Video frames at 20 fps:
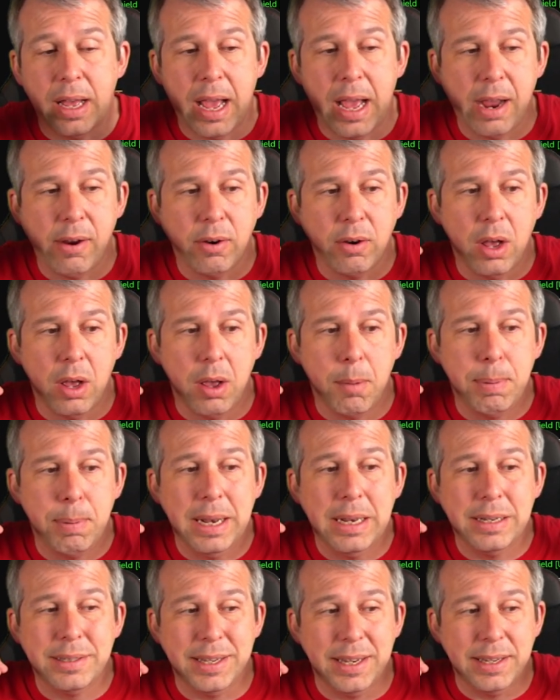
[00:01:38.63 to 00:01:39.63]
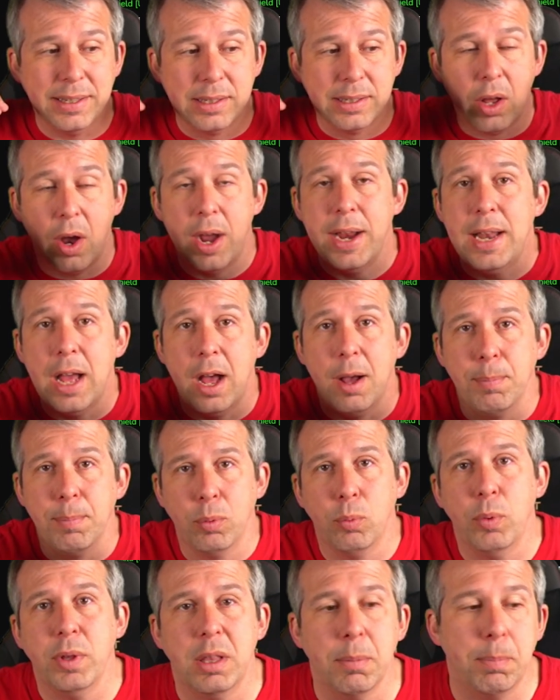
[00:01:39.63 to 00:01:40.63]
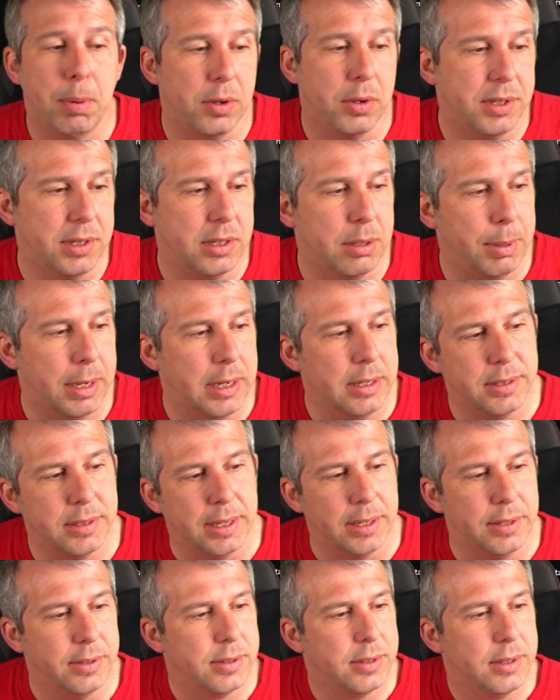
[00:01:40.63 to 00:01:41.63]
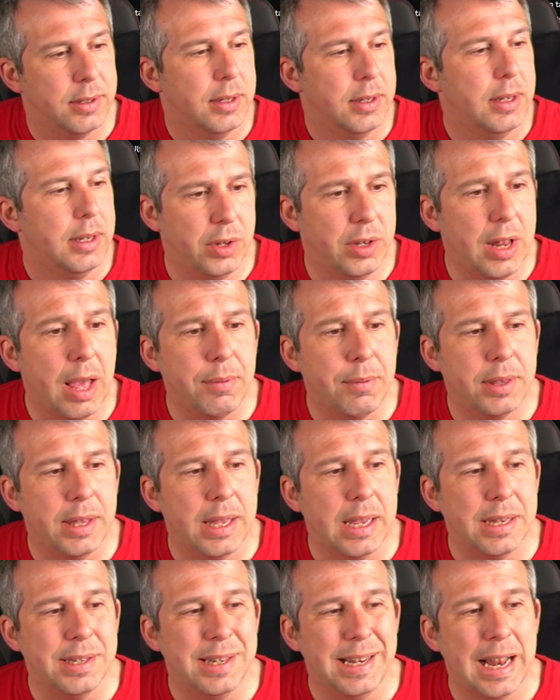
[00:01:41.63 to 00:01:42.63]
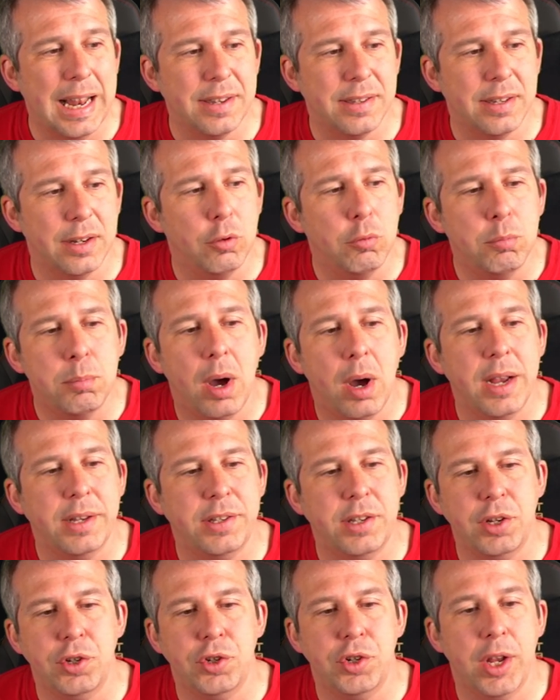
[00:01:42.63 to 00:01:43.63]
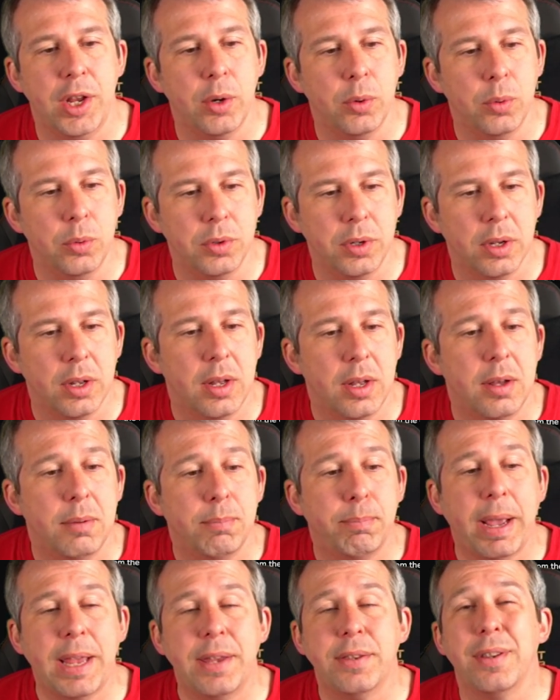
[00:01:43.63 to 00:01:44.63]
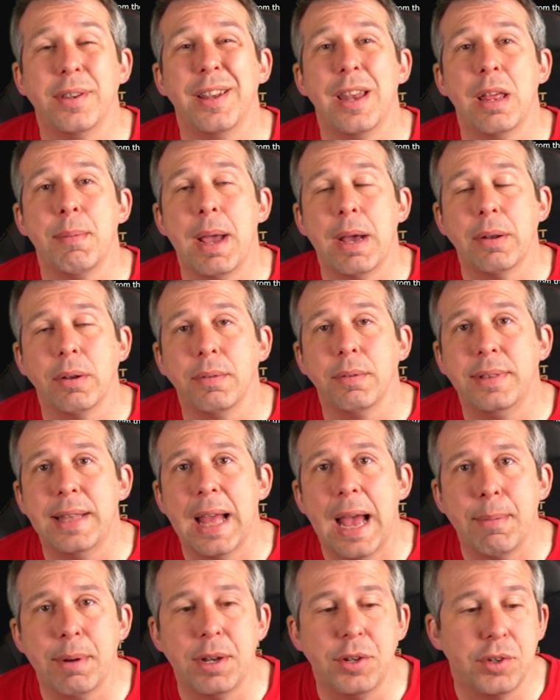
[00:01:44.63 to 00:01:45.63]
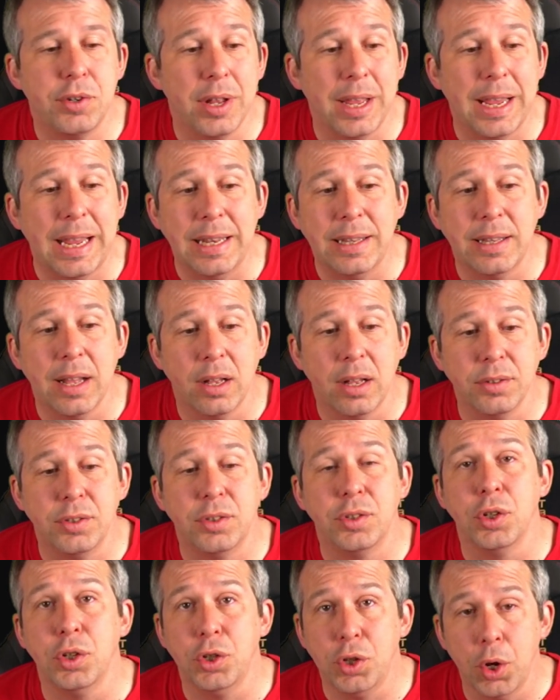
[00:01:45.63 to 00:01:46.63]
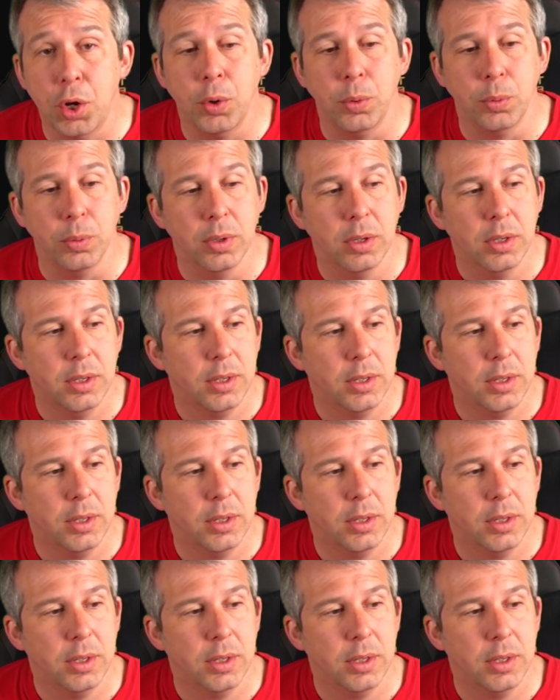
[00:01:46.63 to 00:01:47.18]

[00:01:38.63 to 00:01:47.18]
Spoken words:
our abilities line up with the boss's abilities. The other thing is he gets an almighty shield based on the amount of damage that he does to you.